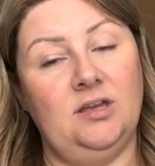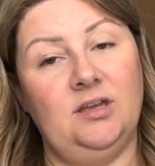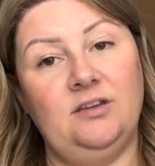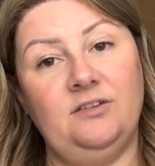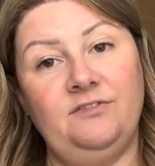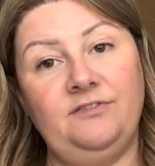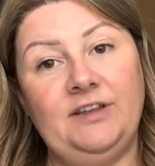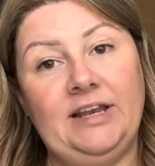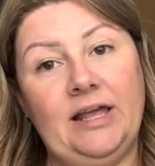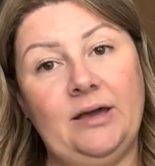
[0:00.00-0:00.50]

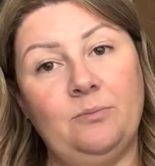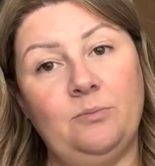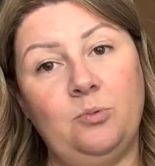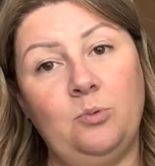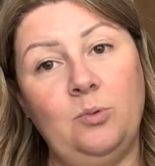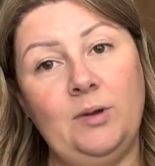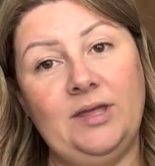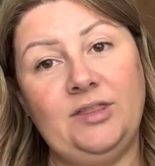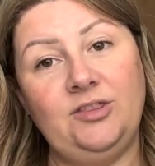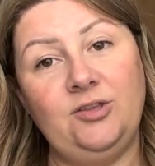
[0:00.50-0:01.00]
fill up
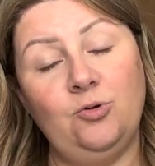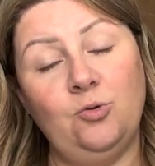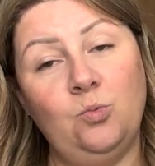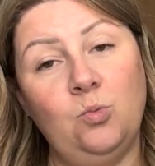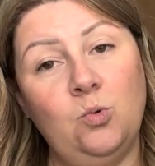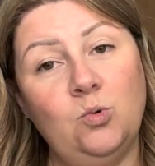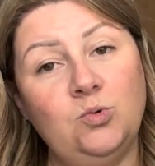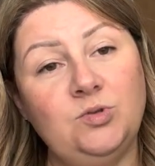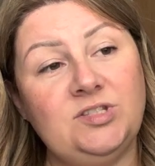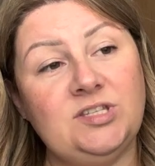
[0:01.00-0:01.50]
with your
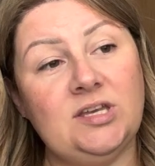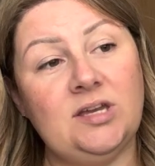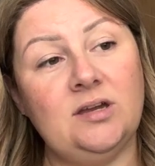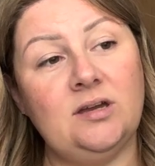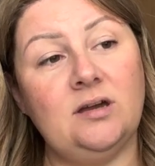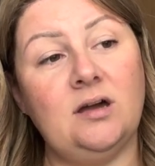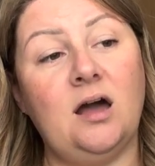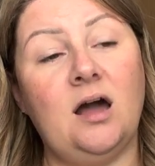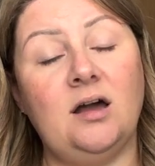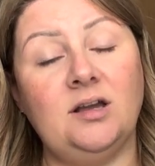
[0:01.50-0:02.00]

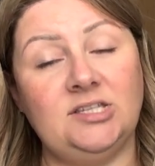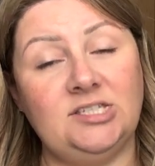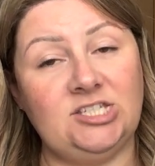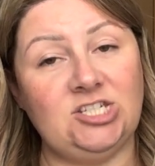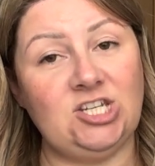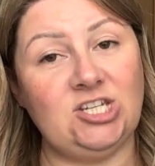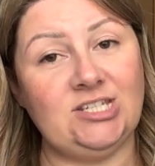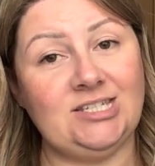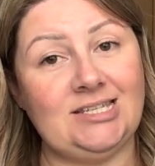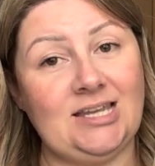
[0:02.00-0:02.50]
water. I
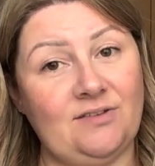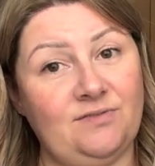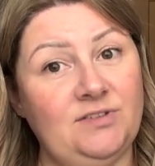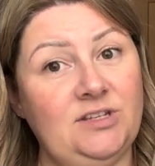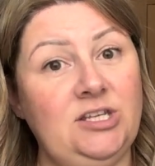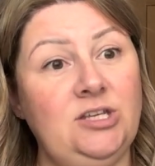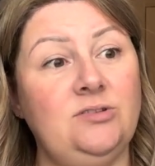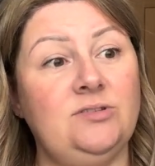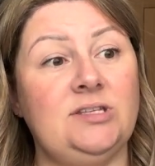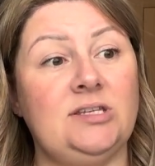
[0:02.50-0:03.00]
suggest
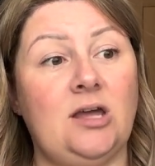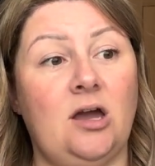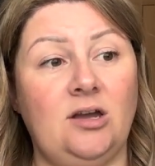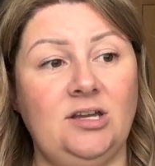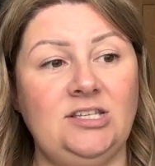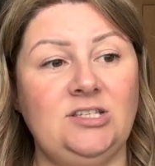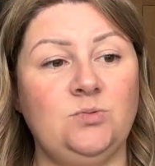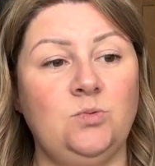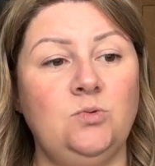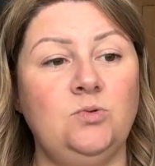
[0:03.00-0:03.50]
definitely using
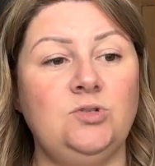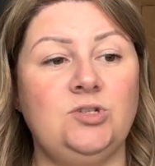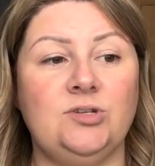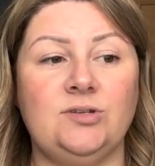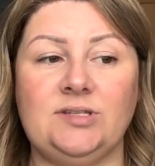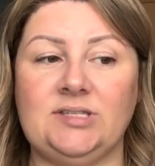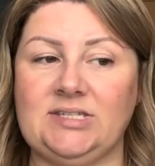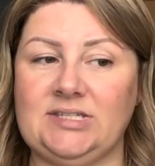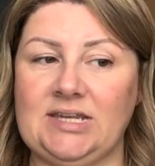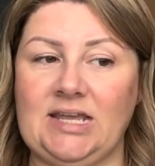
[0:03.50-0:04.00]
ice water.
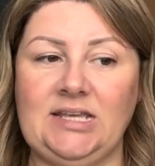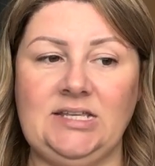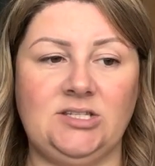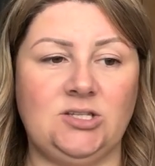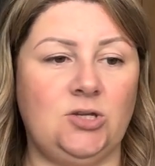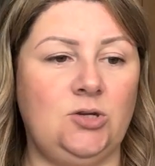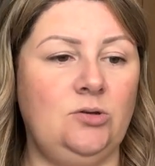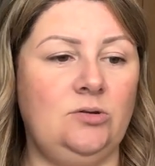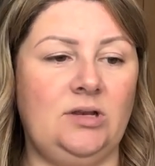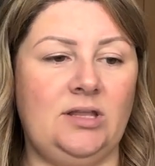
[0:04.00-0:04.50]
It stays
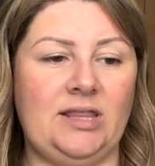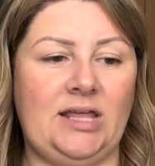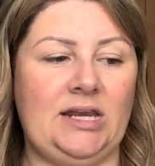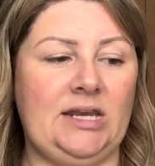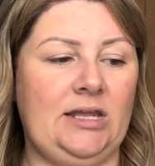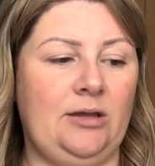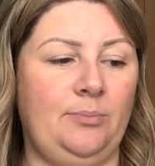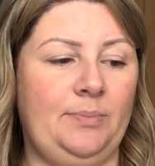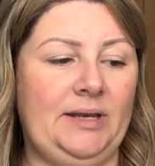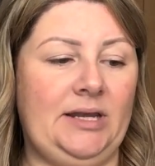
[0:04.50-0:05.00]
cooler that
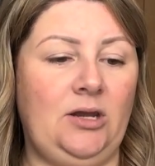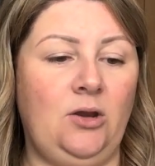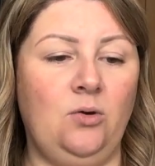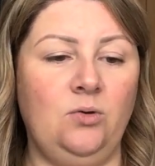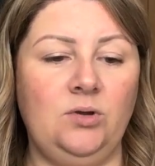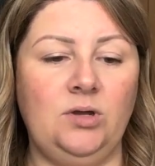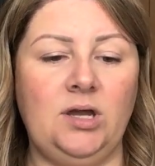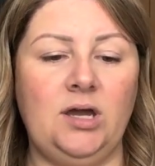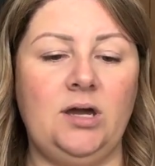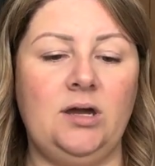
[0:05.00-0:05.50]
little bit
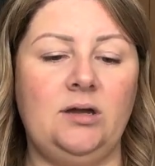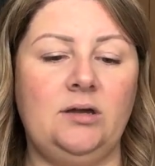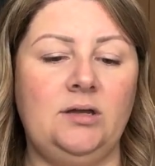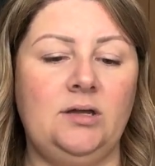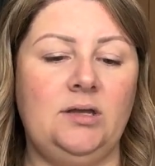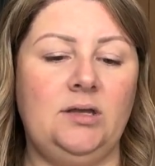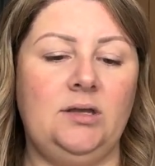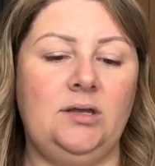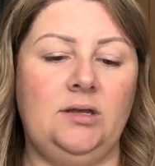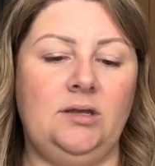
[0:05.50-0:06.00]
longer.
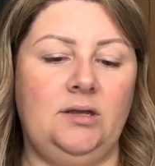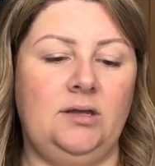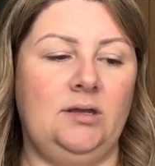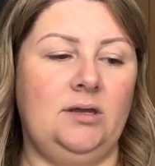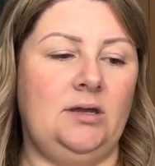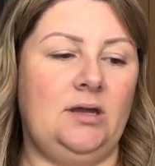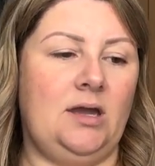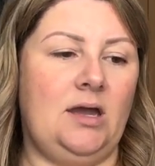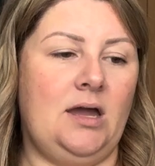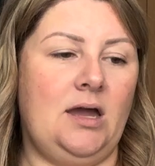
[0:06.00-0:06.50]

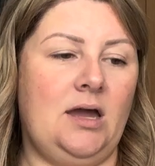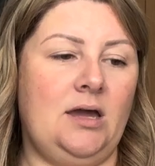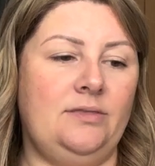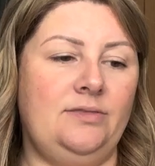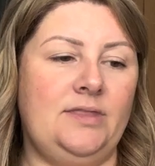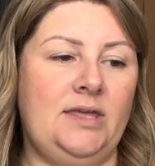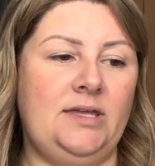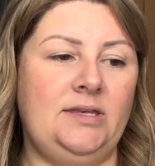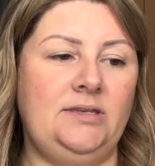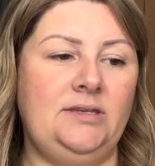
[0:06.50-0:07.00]

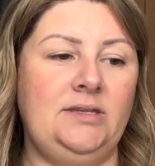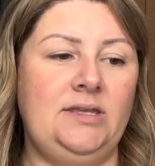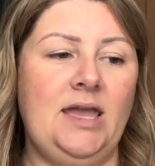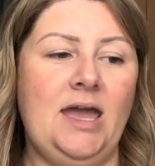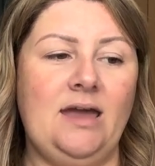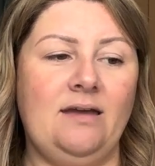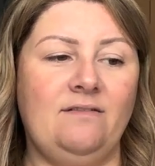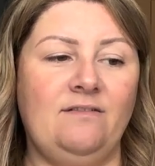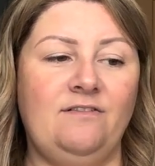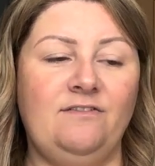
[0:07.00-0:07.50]
And then,
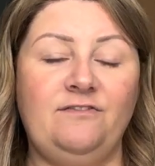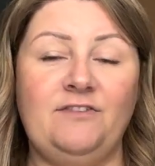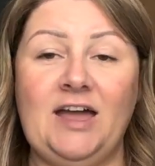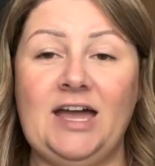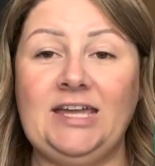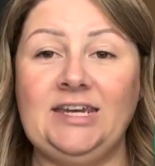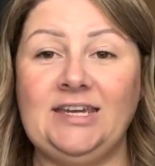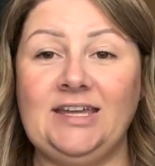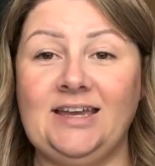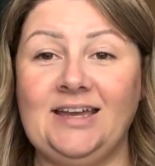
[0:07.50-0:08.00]
yeah,
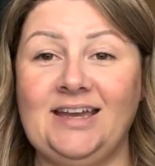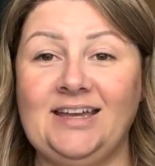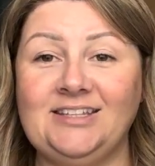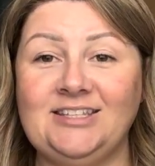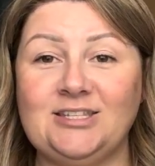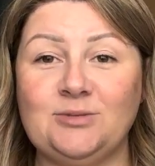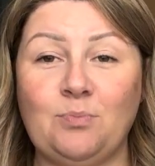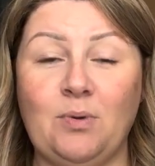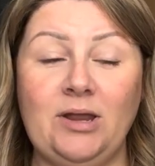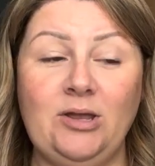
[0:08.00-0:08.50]
fan
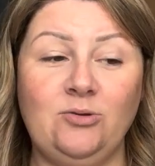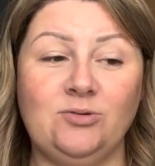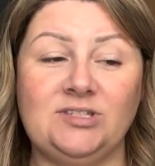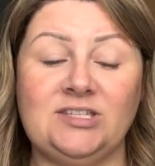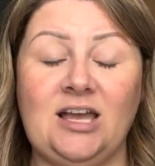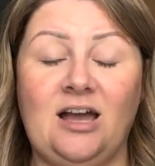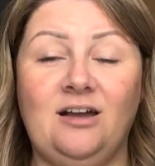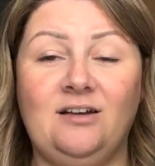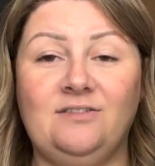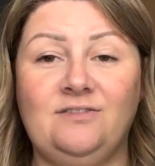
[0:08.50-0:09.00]
and spray
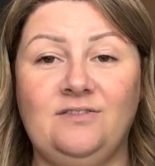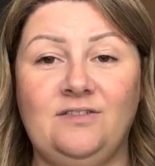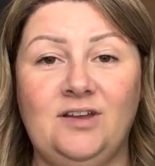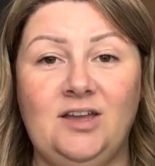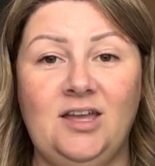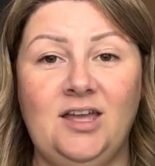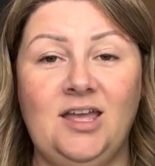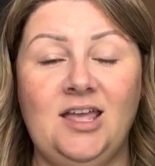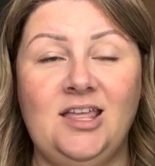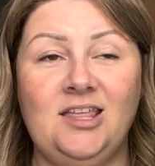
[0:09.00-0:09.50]
yourself.
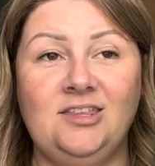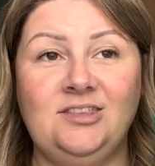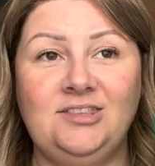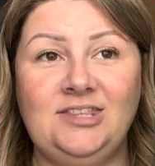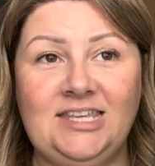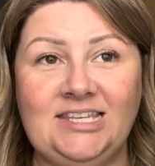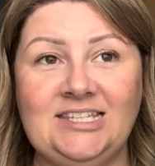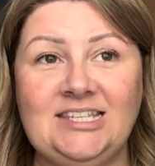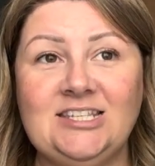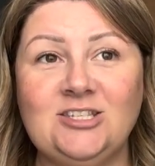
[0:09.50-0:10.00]

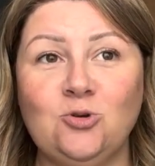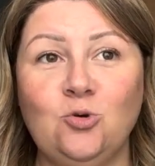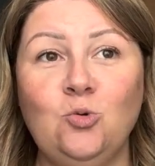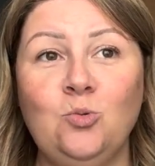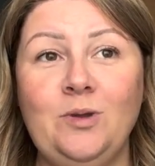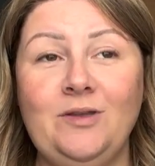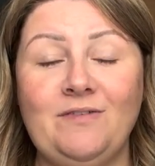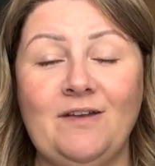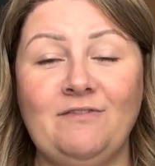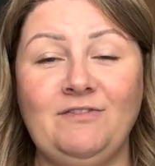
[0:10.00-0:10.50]
This is all
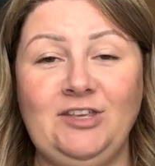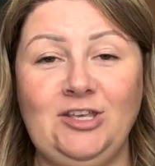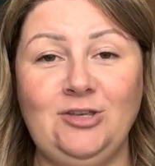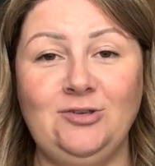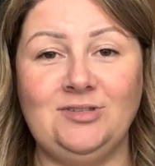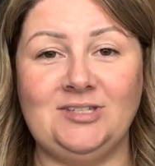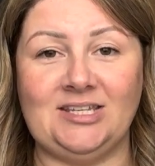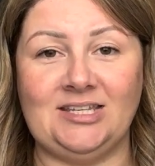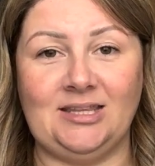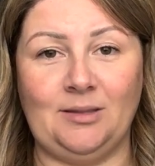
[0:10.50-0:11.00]
we've ever
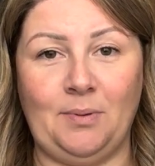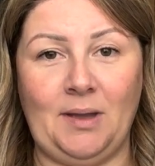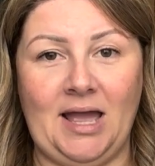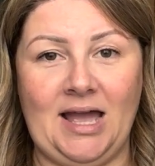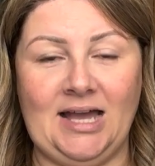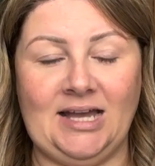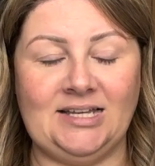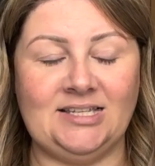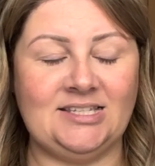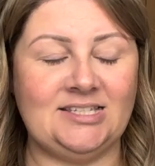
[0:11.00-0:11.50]
used in the
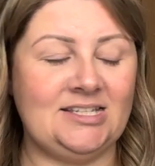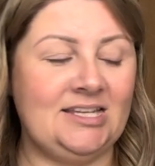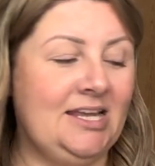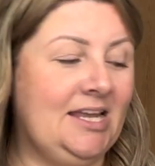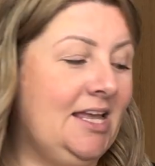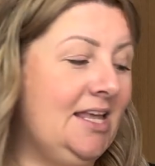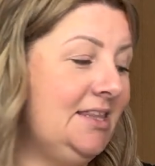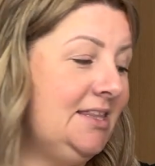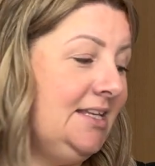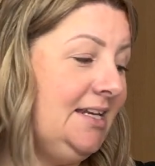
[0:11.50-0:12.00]
past.
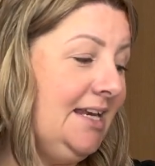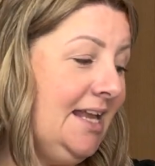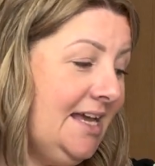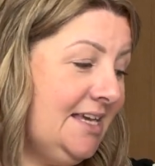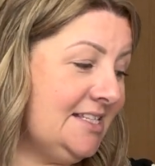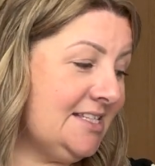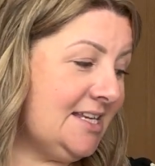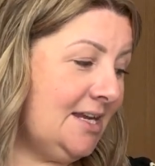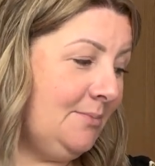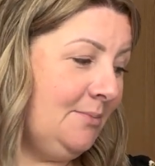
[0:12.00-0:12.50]
The
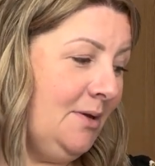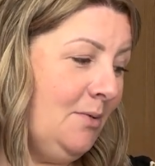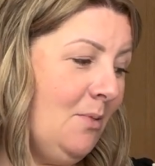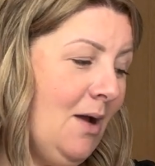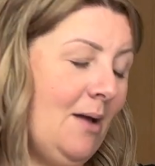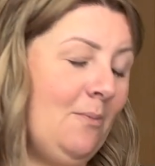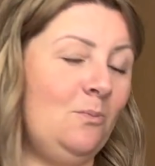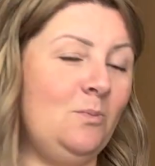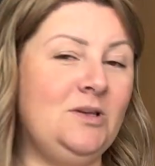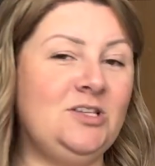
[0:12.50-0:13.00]
last time we
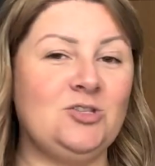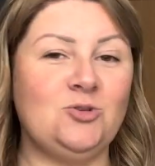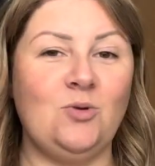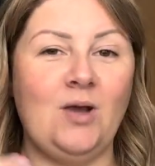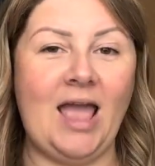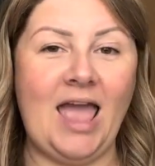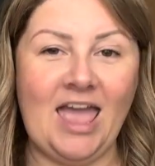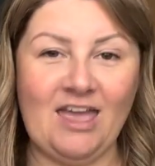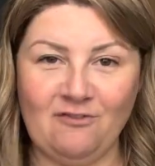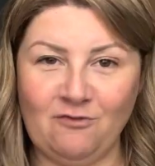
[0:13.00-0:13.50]
went, we
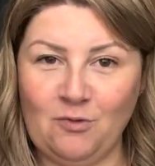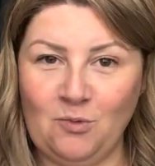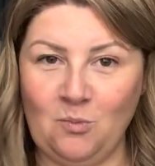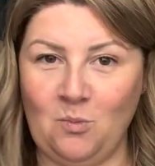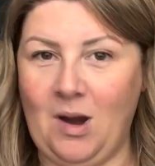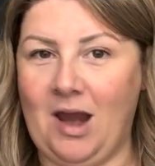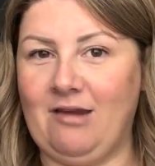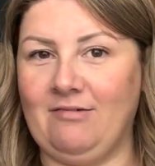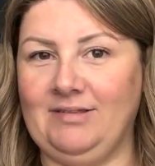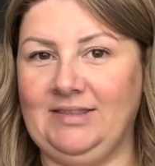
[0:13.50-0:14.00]
saw everyone
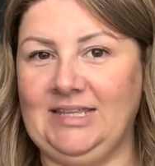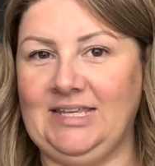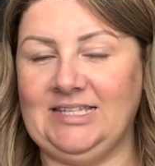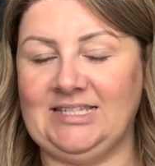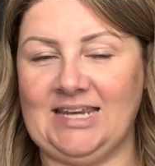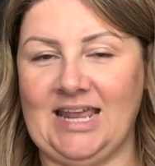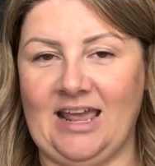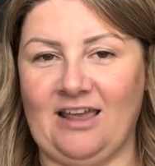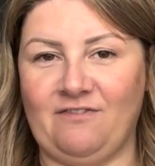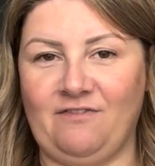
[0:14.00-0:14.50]
wearing
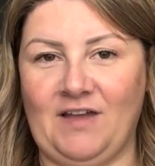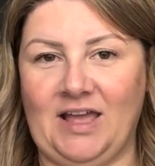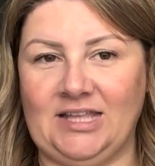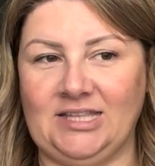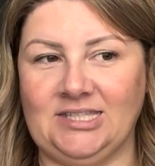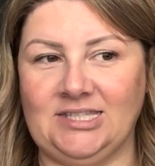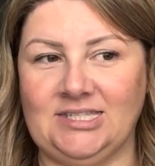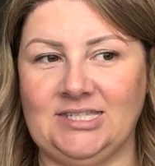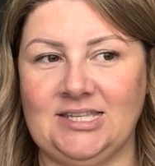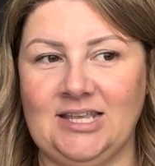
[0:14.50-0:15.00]
these neck
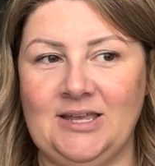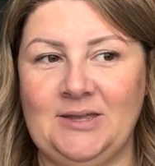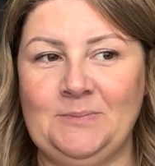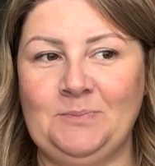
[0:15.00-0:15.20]
fans